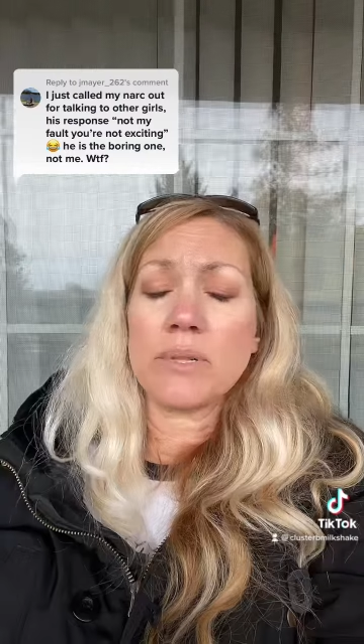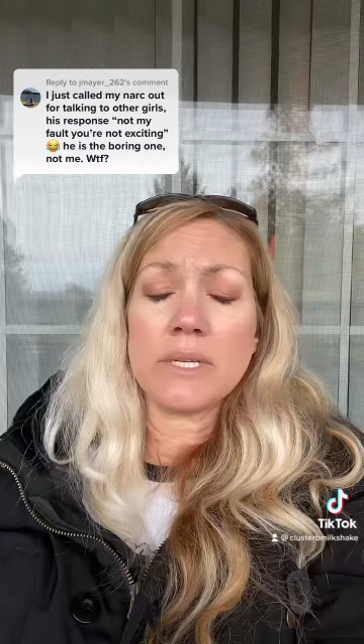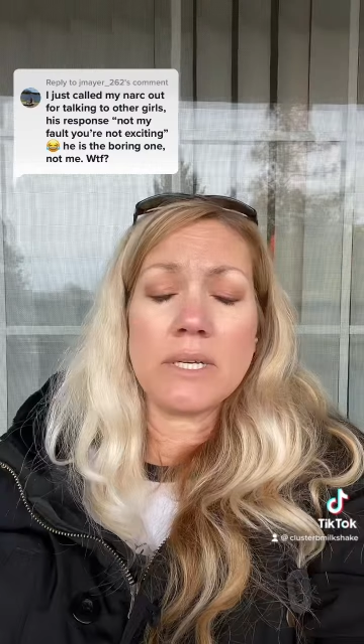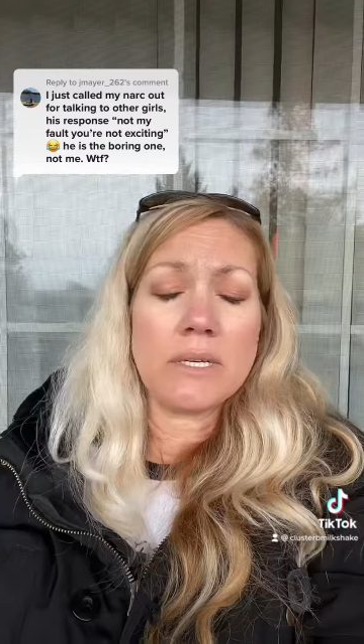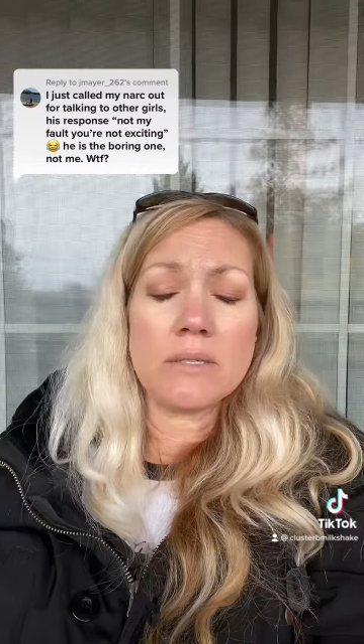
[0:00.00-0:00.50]

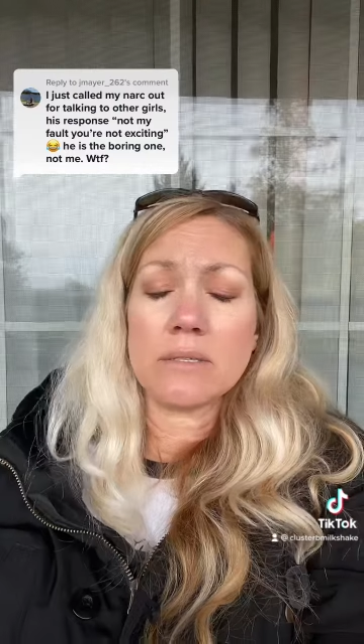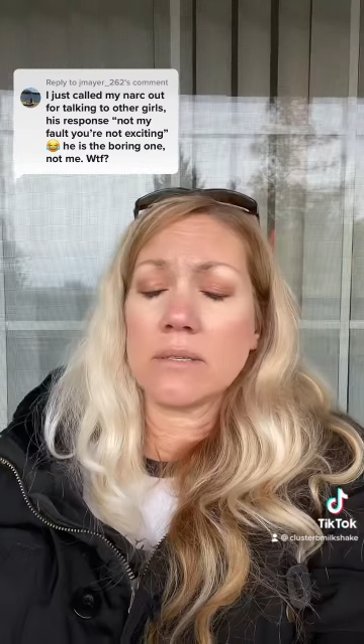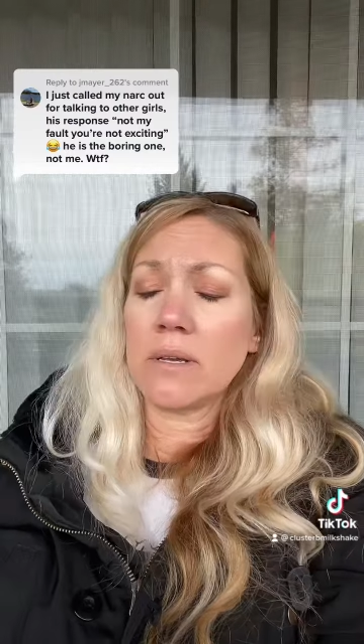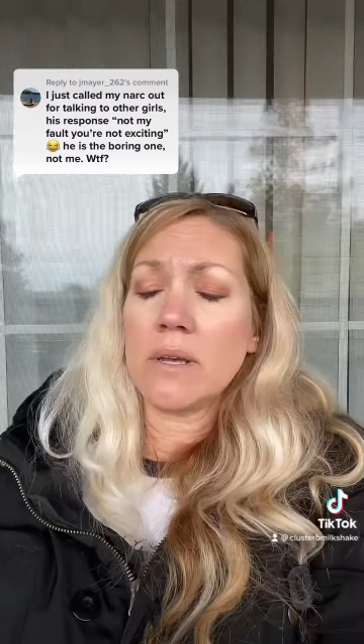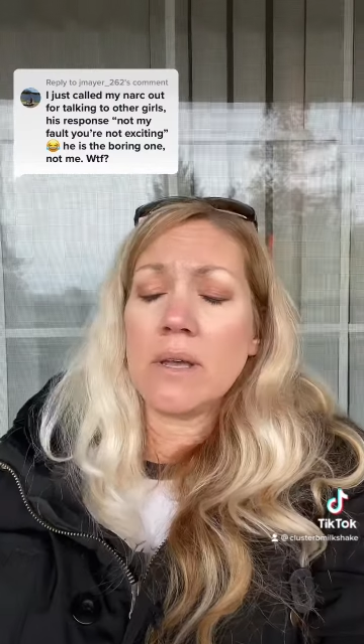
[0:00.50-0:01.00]

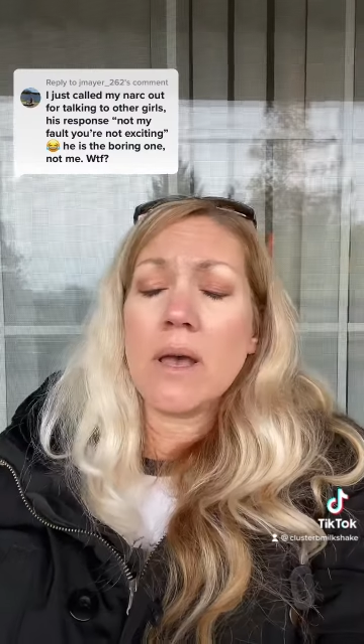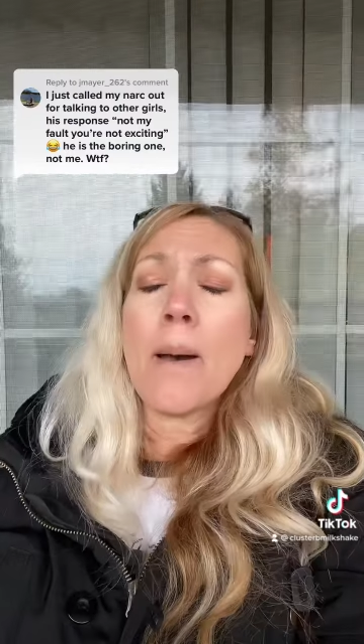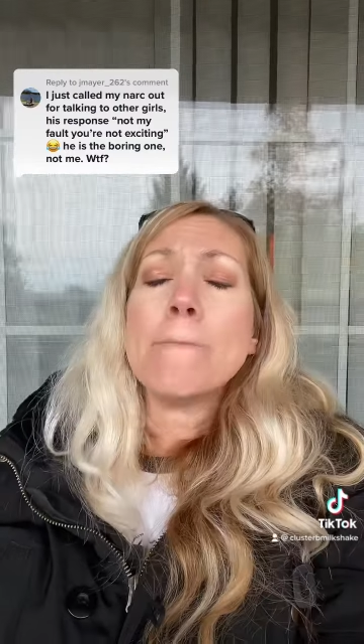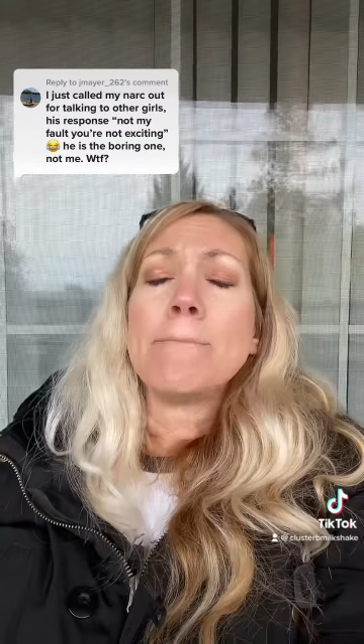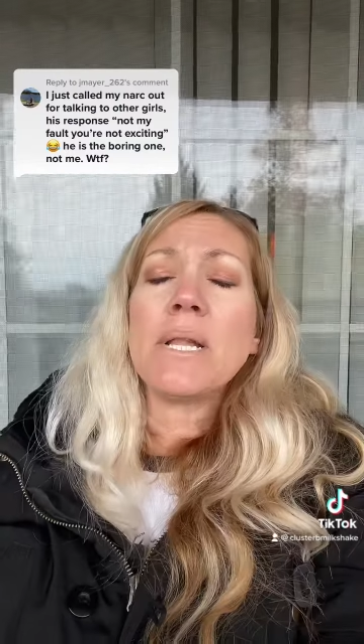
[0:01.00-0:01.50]
Please,
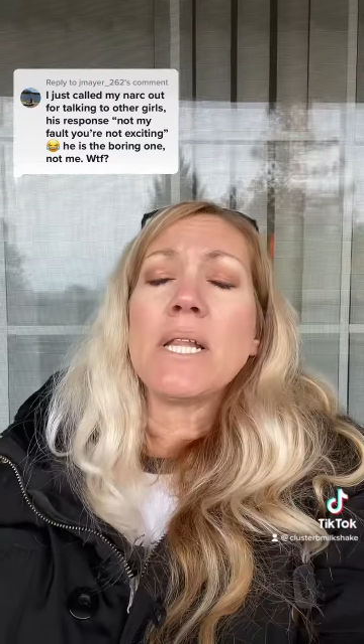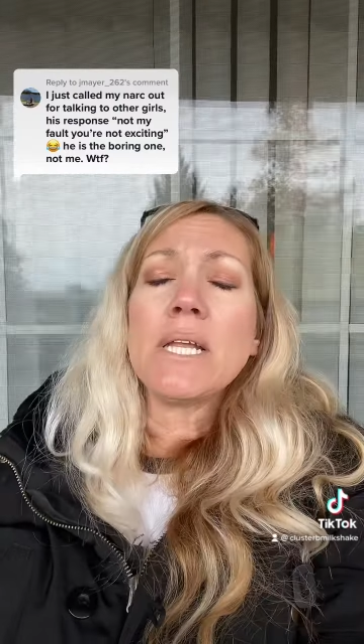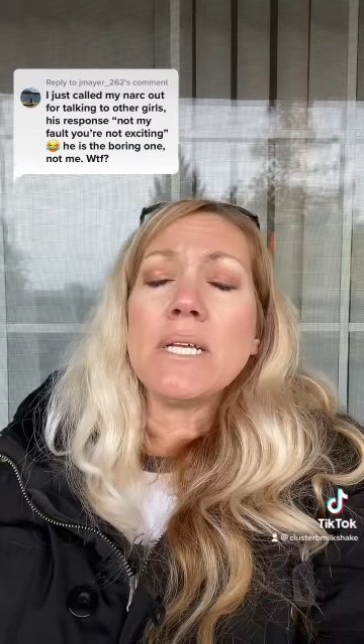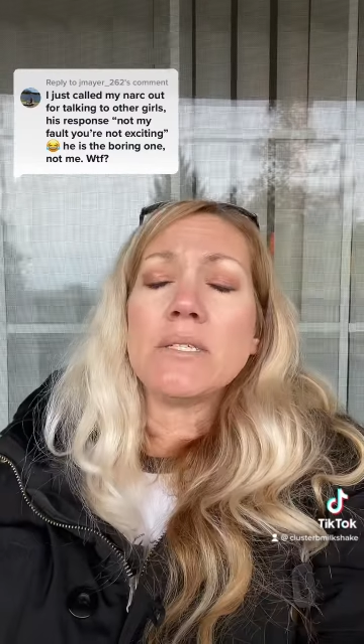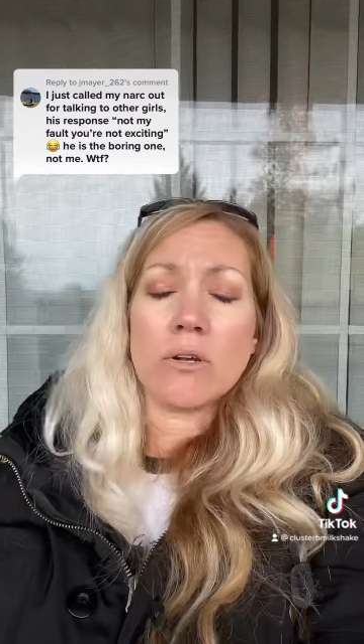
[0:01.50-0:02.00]

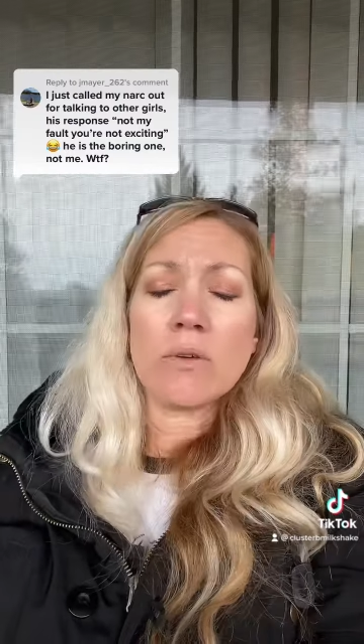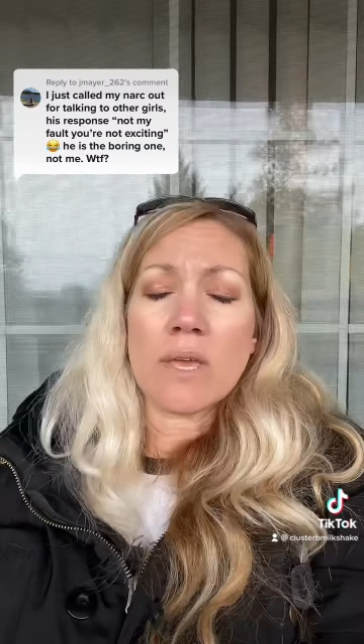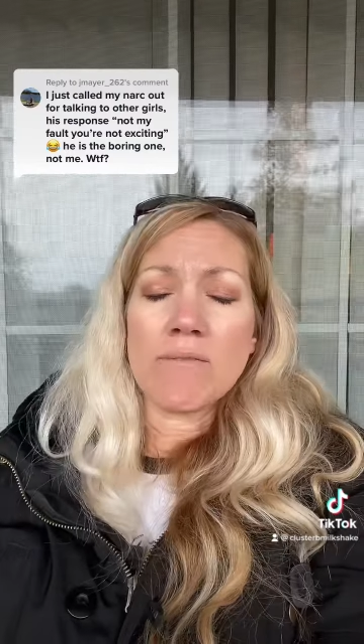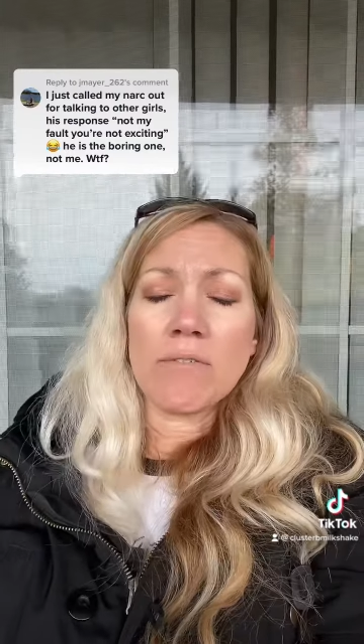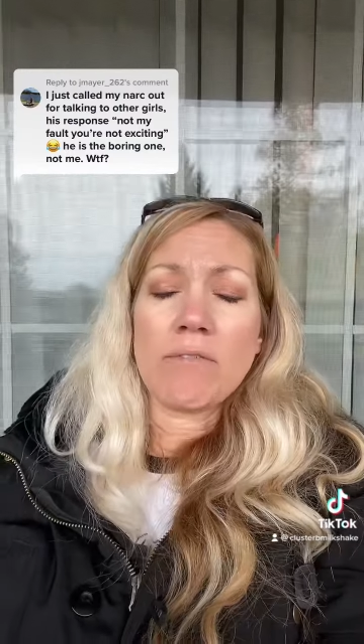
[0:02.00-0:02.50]
please don't
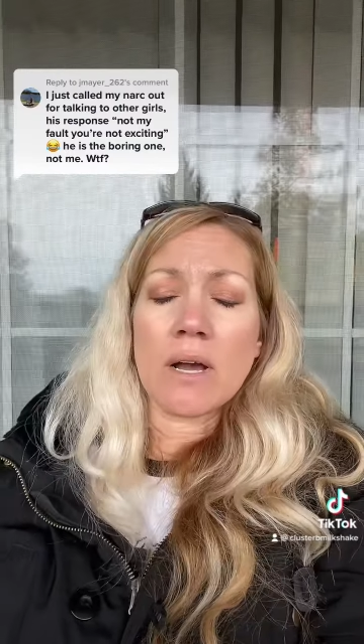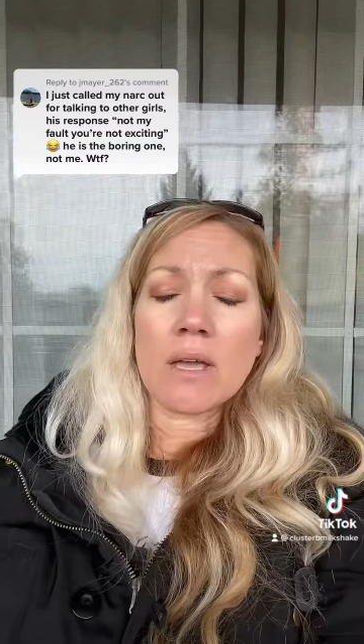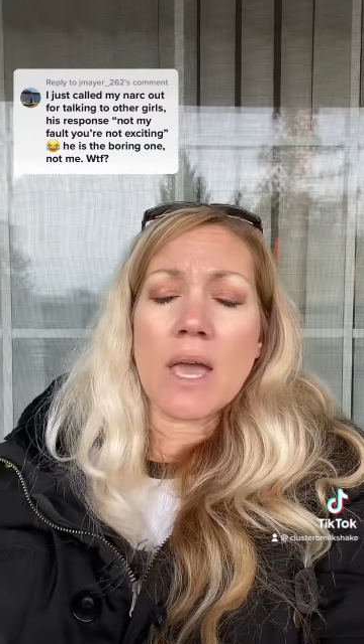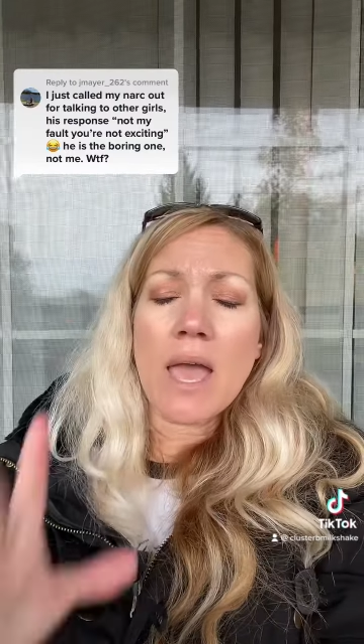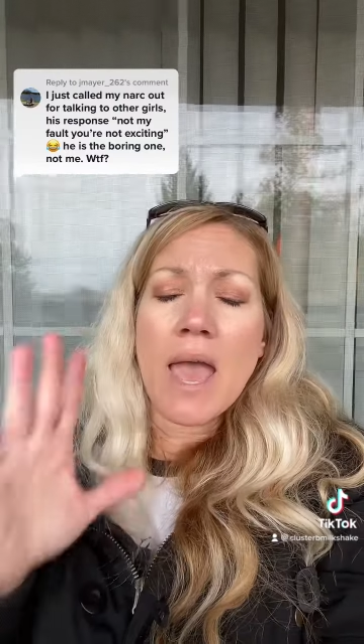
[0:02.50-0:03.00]
give a fuck.